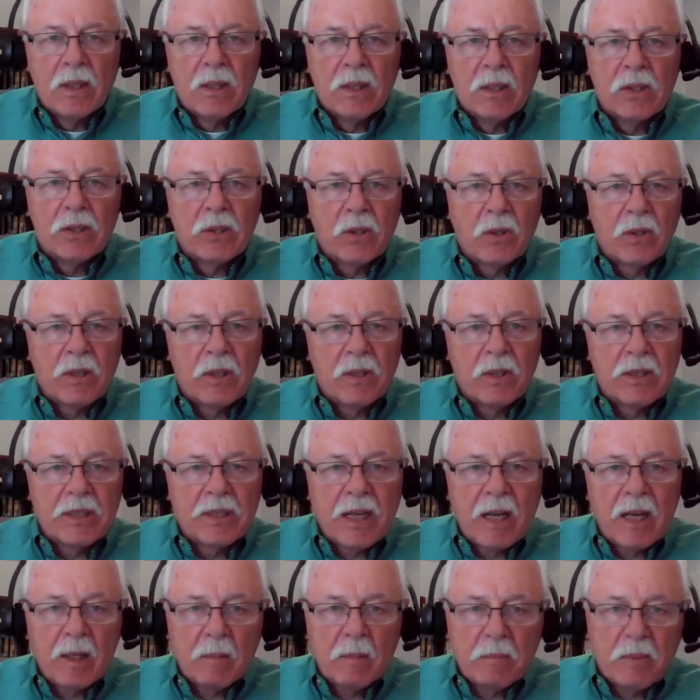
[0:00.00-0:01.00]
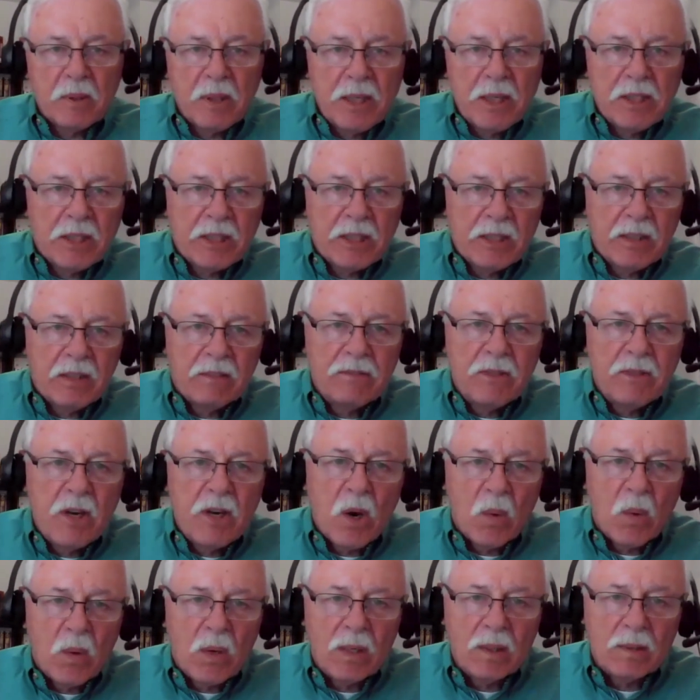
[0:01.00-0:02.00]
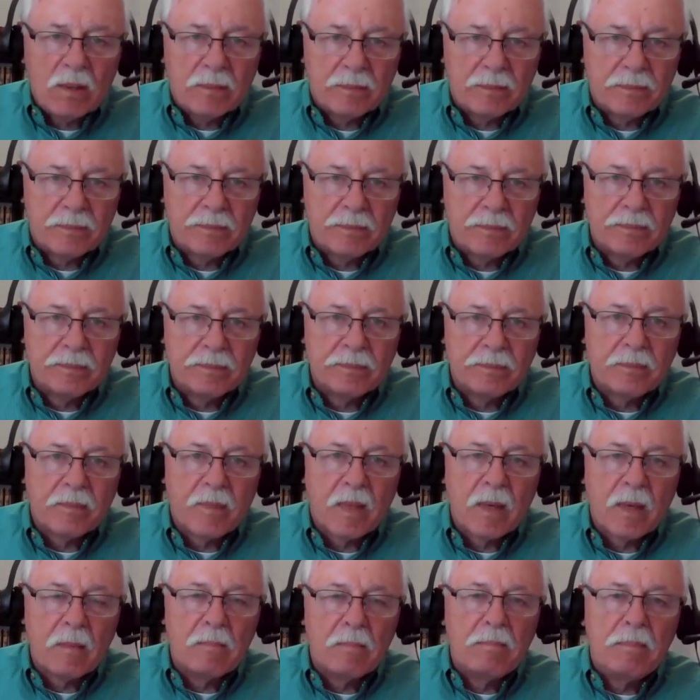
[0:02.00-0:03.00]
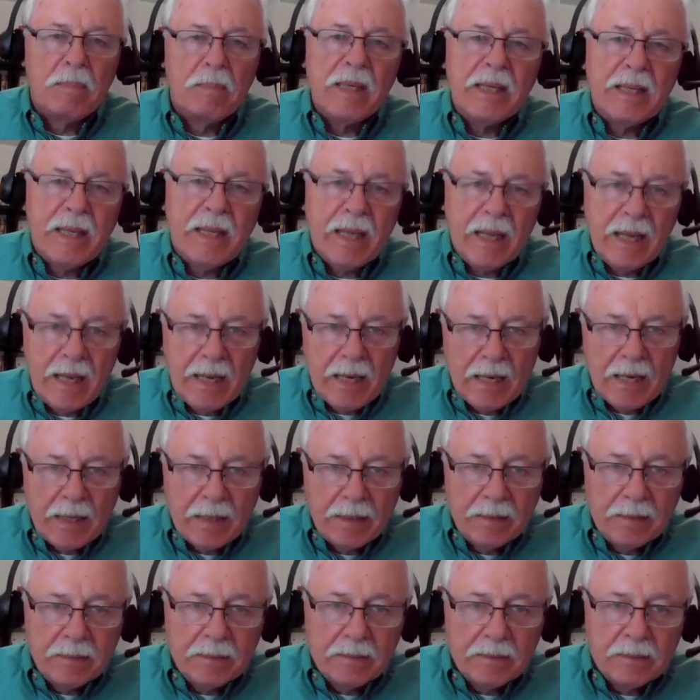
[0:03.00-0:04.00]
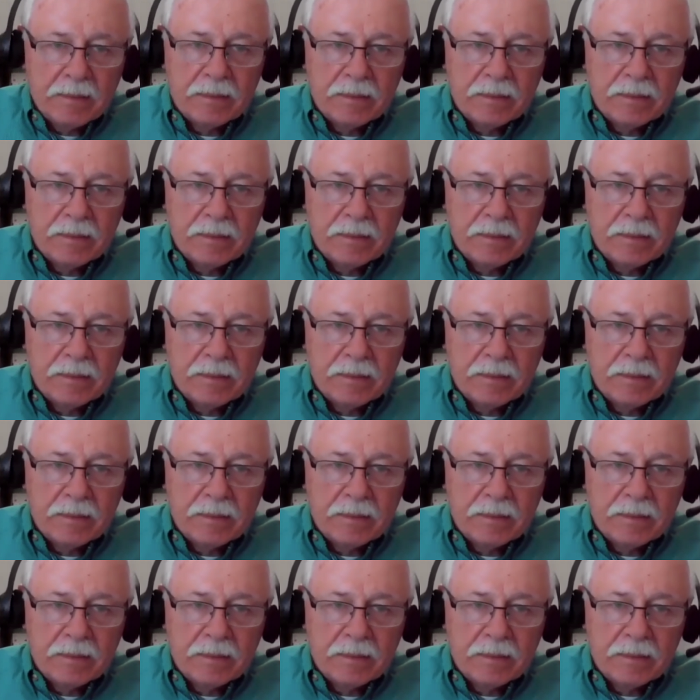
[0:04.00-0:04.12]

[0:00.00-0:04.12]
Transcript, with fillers: So the celebration of Noah began